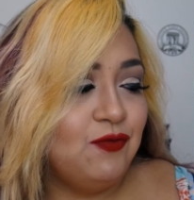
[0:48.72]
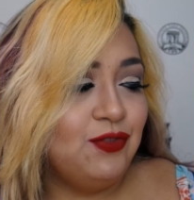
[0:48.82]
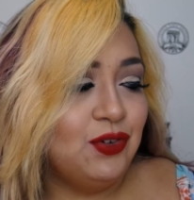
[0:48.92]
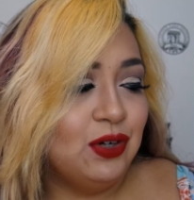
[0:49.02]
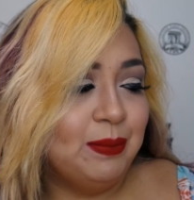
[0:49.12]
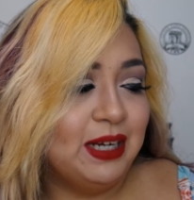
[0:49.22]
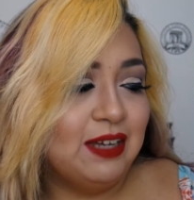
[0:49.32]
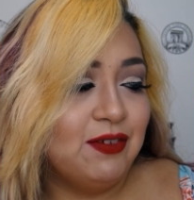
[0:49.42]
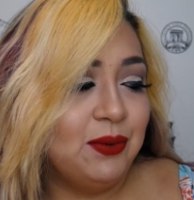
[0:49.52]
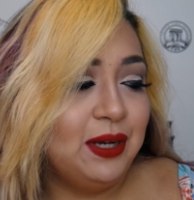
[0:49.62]
for my
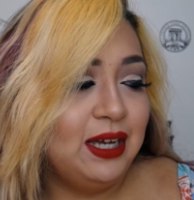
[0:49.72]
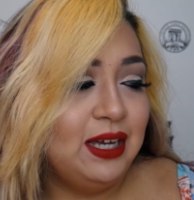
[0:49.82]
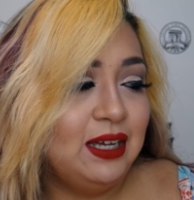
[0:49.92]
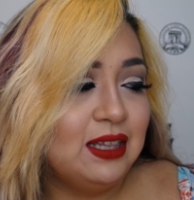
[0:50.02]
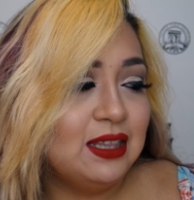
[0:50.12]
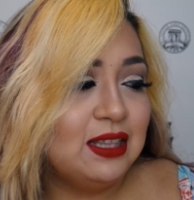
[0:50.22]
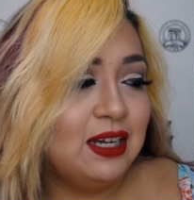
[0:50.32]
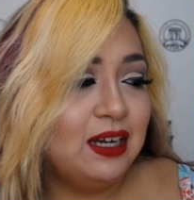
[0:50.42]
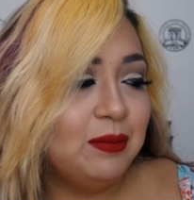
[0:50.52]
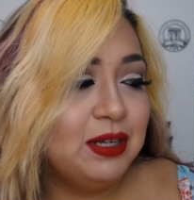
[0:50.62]
giveaway that
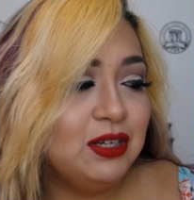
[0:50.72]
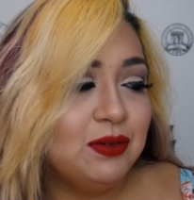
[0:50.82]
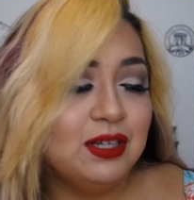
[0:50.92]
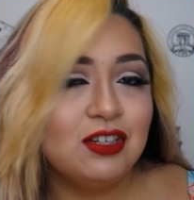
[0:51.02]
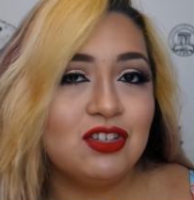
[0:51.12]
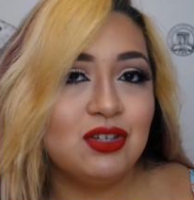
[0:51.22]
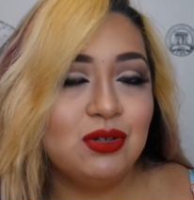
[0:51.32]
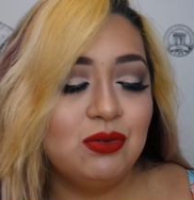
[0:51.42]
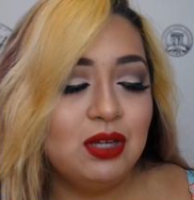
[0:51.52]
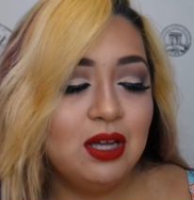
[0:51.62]
I'll be doing
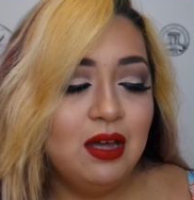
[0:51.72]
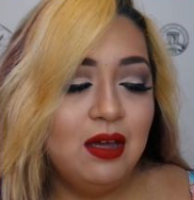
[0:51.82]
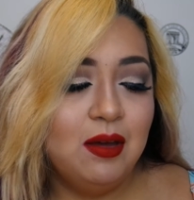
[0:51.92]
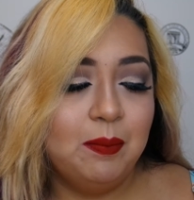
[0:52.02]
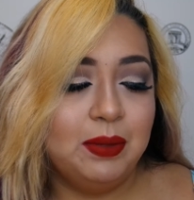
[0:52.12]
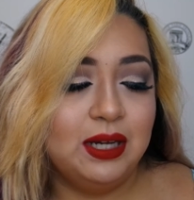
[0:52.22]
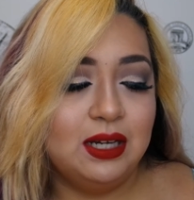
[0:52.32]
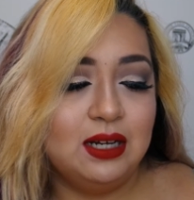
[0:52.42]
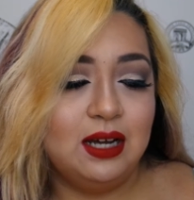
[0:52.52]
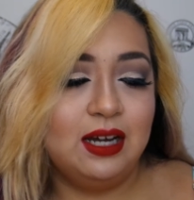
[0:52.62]
soon,
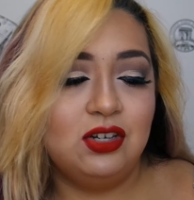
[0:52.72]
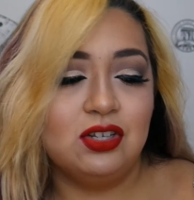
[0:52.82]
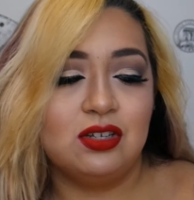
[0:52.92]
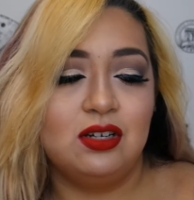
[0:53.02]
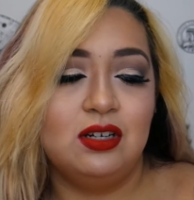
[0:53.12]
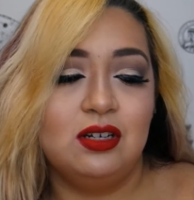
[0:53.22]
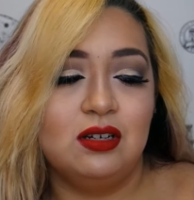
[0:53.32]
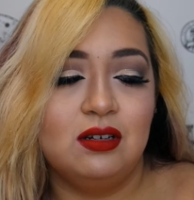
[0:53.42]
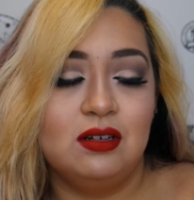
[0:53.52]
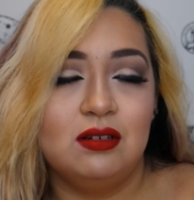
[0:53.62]
but I just couldn't,
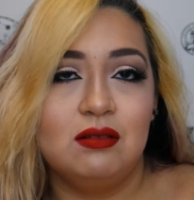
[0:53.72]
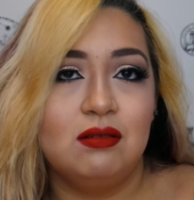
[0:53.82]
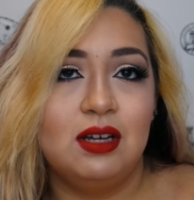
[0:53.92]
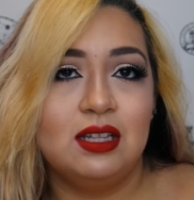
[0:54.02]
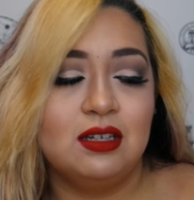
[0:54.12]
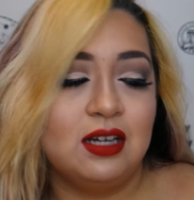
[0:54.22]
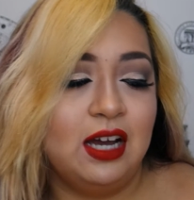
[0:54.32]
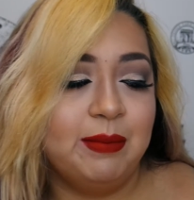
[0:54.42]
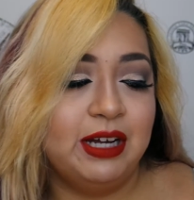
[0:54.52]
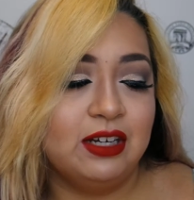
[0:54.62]
at the
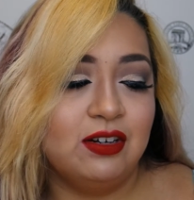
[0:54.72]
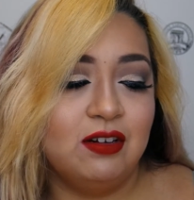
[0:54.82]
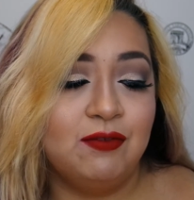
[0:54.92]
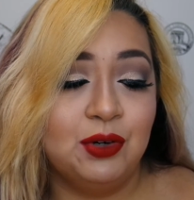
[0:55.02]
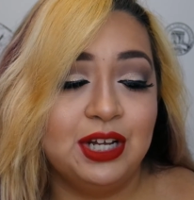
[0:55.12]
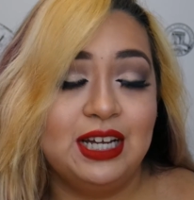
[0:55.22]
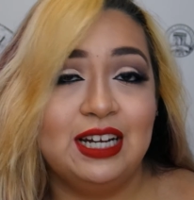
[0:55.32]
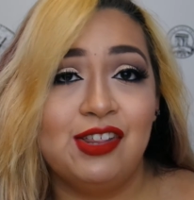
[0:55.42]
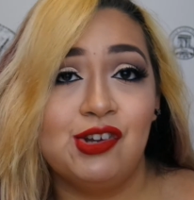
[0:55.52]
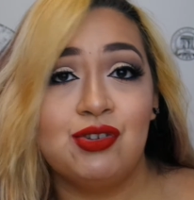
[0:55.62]
time I couldn't afford it, and
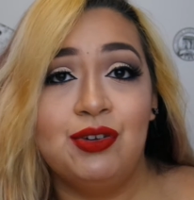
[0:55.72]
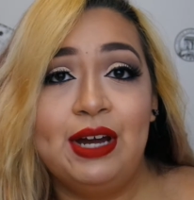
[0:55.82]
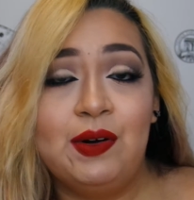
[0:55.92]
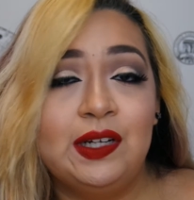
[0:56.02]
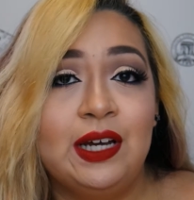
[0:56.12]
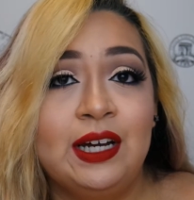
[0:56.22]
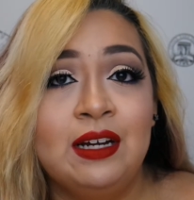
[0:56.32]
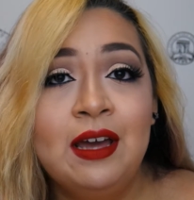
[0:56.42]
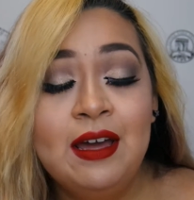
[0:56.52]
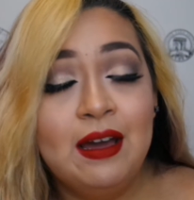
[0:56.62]
now they're sold out online.
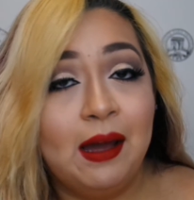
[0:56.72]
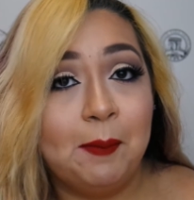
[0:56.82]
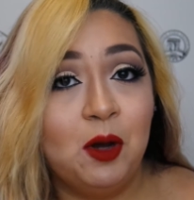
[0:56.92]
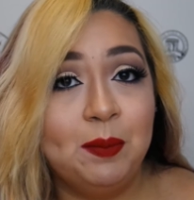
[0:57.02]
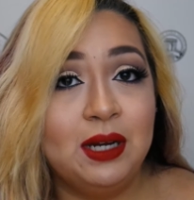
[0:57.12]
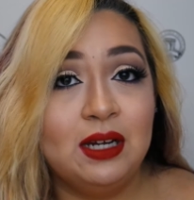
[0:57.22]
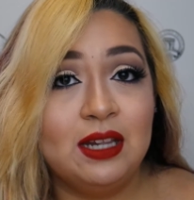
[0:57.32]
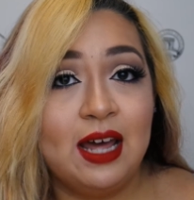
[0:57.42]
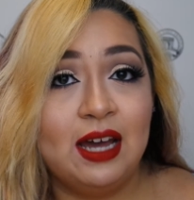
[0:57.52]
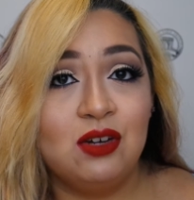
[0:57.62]
I'm hoping
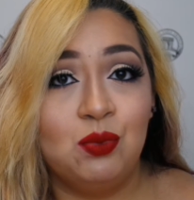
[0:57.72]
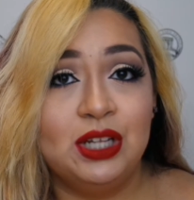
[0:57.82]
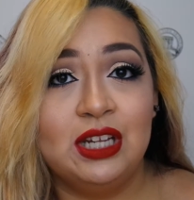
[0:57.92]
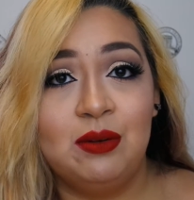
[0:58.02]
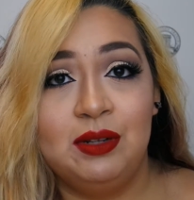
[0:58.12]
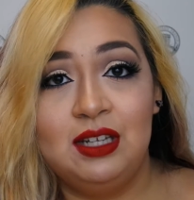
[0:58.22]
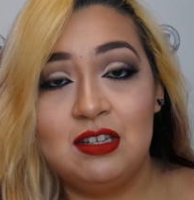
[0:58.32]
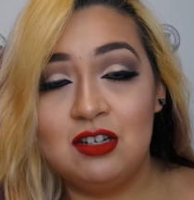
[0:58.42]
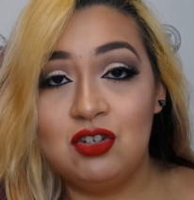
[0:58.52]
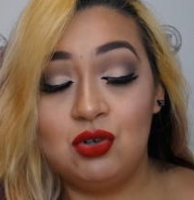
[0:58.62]
that when they're
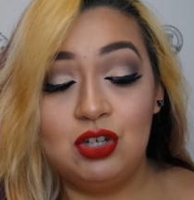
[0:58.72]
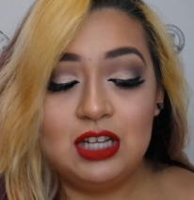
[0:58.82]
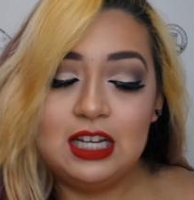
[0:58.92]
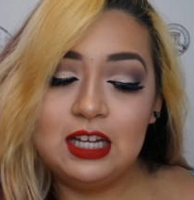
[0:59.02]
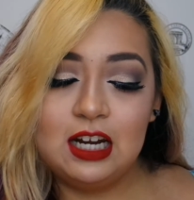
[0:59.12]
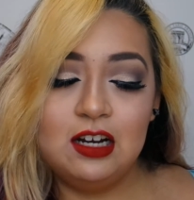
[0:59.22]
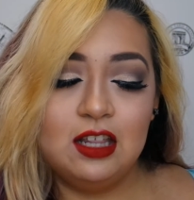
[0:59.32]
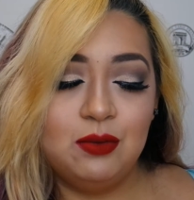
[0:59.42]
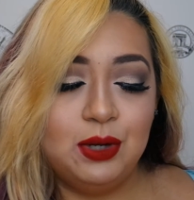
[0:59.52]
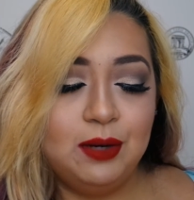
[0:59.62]
released in stores I can get
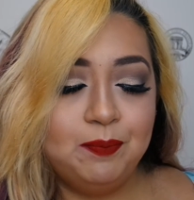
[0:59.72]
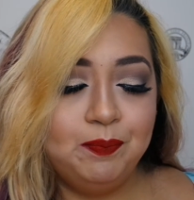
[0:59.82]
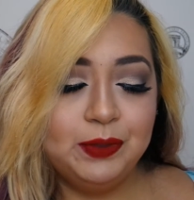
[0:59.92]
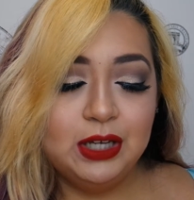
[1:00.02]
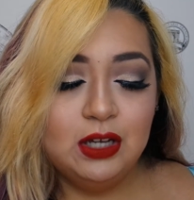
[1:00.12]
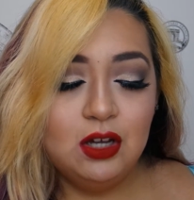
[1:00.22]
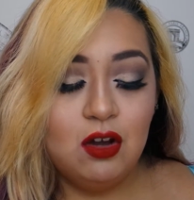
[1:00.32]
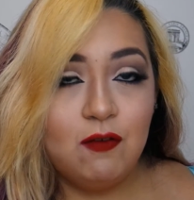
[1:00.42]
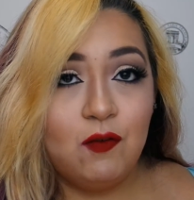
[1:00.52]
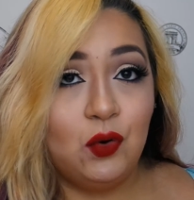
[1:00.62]
another one
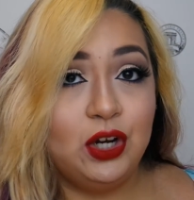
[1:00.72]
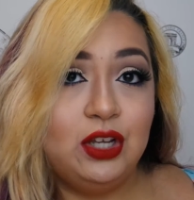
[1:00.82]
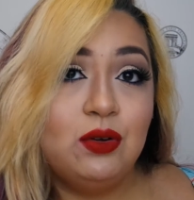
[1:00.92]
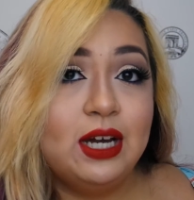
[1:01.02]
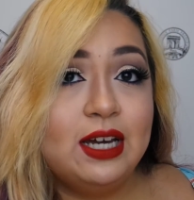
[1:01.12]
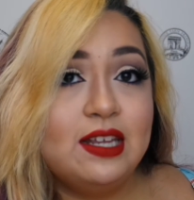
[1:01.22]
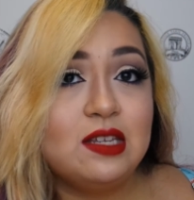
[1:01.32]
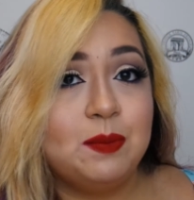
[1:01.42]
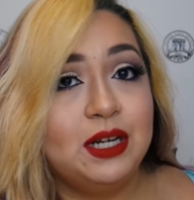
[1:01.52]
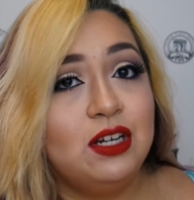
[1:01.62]
for you
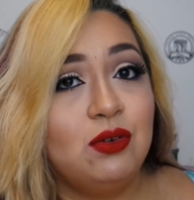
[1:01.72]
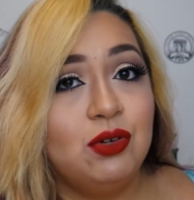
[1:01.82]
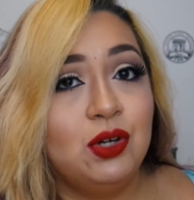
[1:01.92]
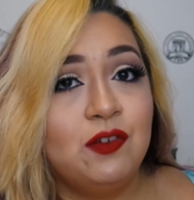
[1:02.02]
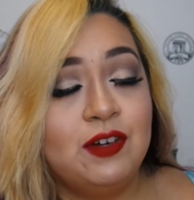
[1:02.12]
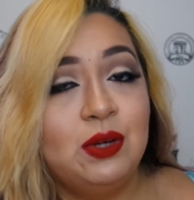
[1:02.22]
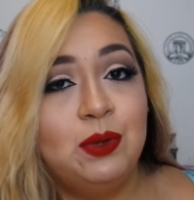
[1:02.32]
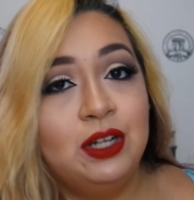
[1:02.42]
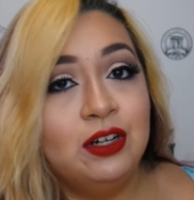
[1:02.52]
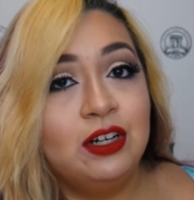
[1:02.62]
guys, but I don't know if I
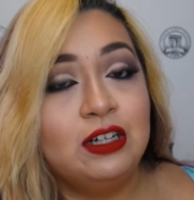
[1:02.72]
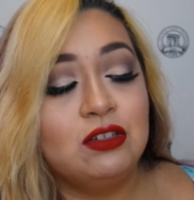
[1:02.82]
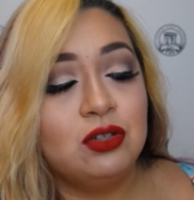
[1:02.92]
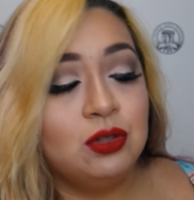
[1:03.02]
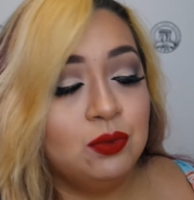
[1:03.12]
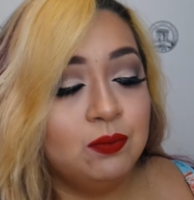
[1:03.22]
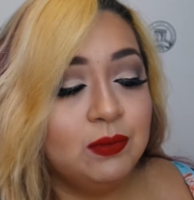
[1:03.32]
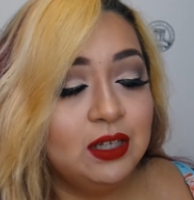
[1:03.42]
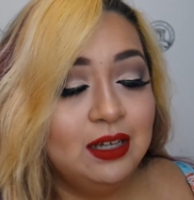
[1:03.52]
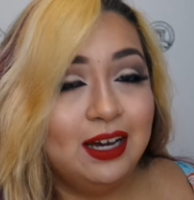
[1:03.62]
will or not, so
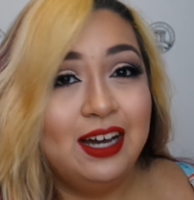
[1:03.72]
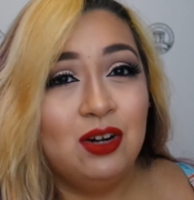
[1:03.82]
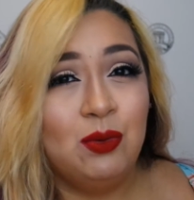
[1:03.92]
I